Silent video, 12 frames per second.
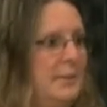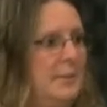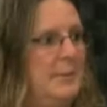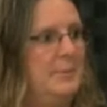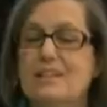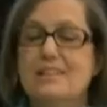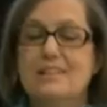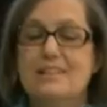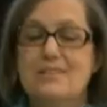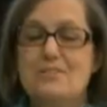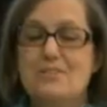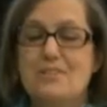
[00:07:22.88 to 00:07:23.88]
Well, and
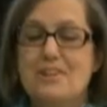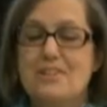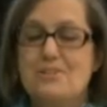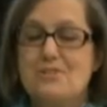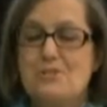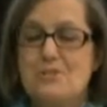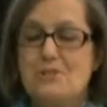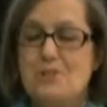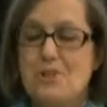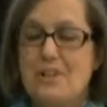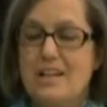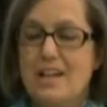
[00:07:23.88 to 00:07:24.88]
another another
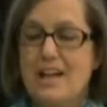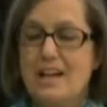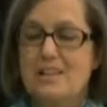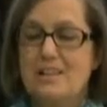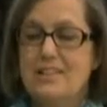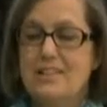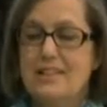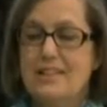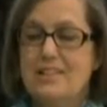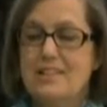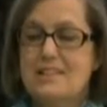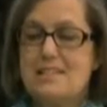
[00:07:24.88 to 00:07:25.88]
story
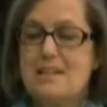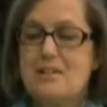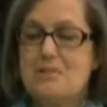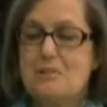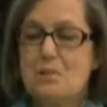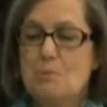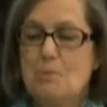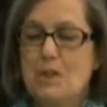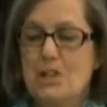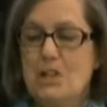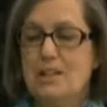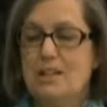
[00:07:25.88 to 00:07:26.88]
in Central
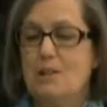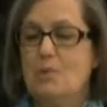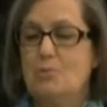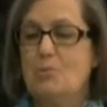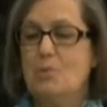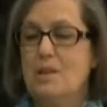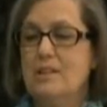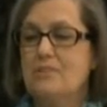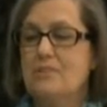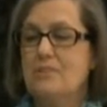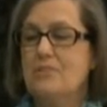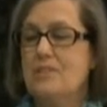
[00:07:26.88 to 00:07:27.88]
America, one of
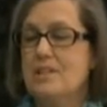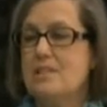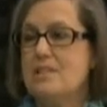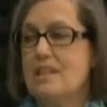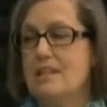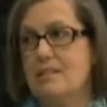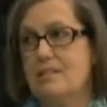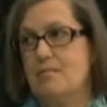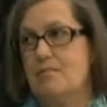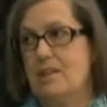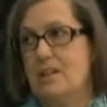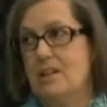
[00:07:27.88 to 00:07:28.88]
the things like
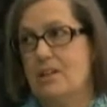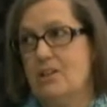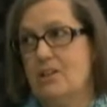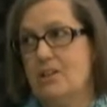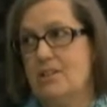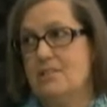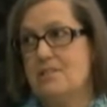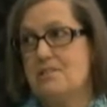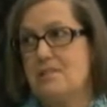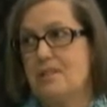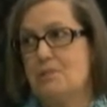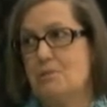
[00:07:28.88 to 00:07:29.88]
here in this
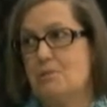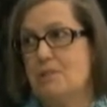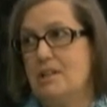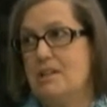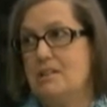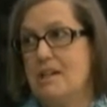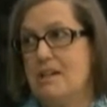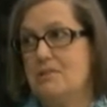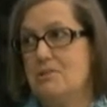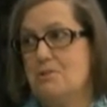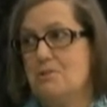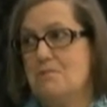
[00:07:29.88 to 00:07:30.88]
country, we get
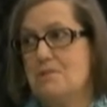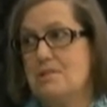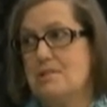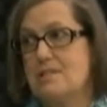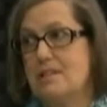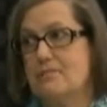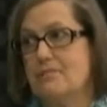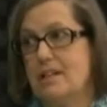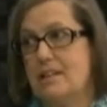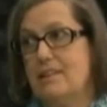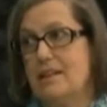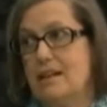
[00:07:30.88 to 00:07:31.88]
tattoos and stuff
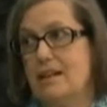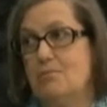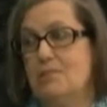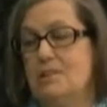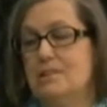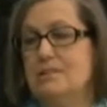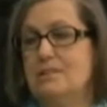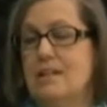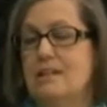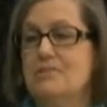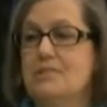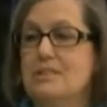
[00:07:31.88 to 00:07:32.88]
like okay. that. Well,
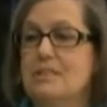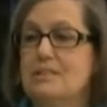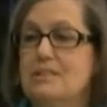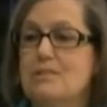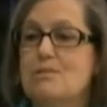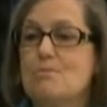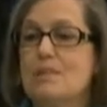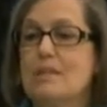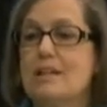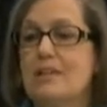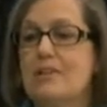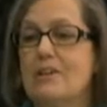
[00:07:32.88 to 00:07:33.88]
down there in this one
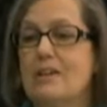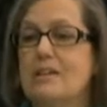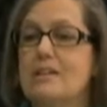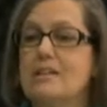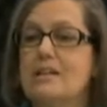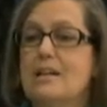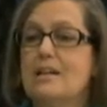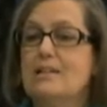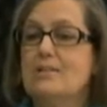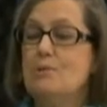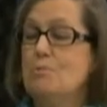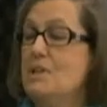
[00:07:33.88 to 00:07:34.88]
area,
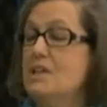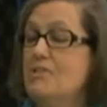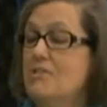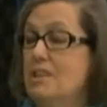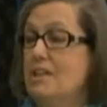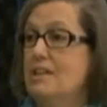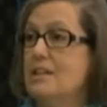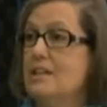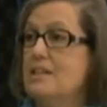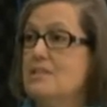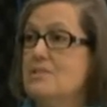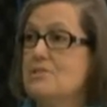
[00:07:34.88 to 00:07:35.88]
the big thing
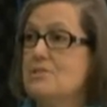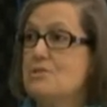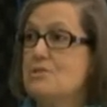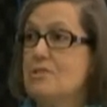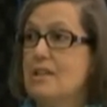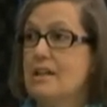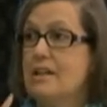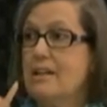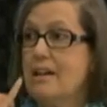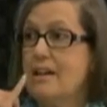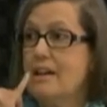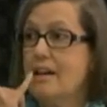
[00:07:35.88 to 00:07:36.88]
is to get
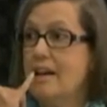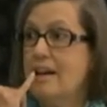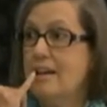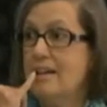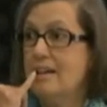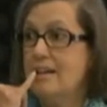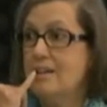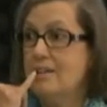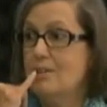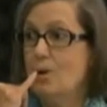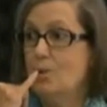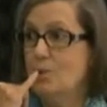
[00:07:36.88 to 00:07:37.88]
a
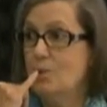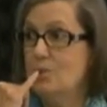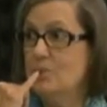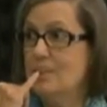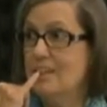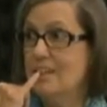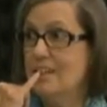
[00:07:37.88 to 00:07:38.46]
gold